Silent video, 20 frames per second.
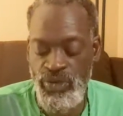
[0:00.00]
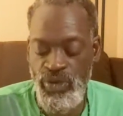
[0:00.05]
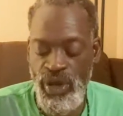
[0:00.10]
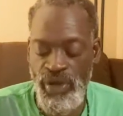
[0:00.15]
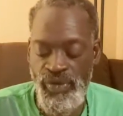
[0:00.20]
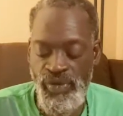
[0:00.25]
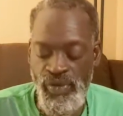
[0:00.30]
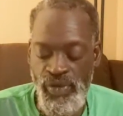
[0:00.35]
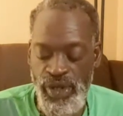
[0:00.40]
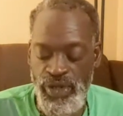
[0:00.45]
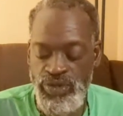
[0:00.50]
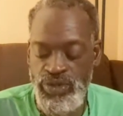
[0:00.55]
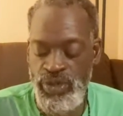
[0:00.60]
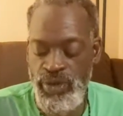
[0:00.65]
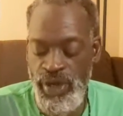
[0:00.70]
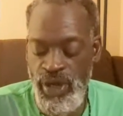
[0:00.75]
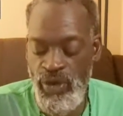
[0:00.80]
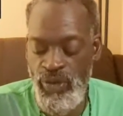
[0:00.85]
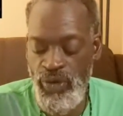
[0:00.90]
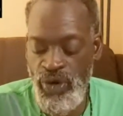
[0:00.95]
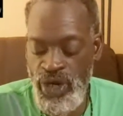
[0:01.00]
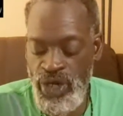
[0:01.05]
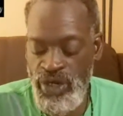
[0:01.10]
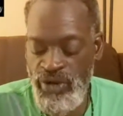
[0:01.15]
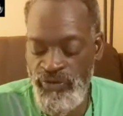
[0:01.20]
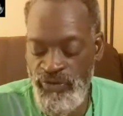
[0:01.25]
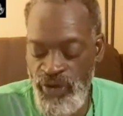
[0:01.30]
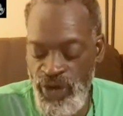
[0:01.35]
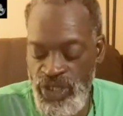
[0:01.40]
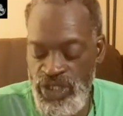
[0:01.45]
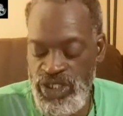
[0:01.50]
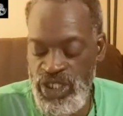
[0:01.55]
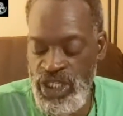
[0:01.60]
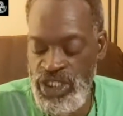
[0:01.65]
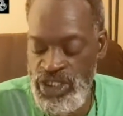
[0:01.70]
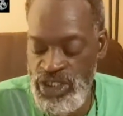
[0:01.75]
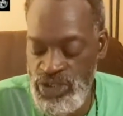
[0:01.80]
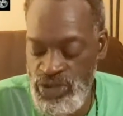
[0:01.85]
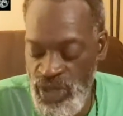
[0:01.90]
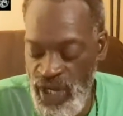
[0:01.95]
Reverend Roosevelt Word I,
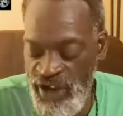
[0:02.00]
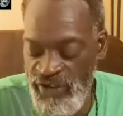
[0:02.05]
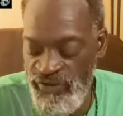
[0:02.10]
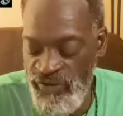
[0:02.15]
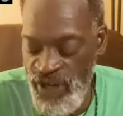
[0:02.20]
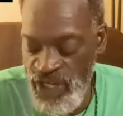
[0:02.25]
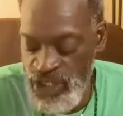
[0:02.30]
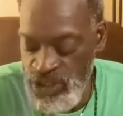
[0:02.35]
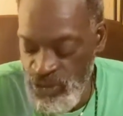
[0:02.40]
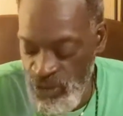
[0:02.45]
Stacey Trice, Frank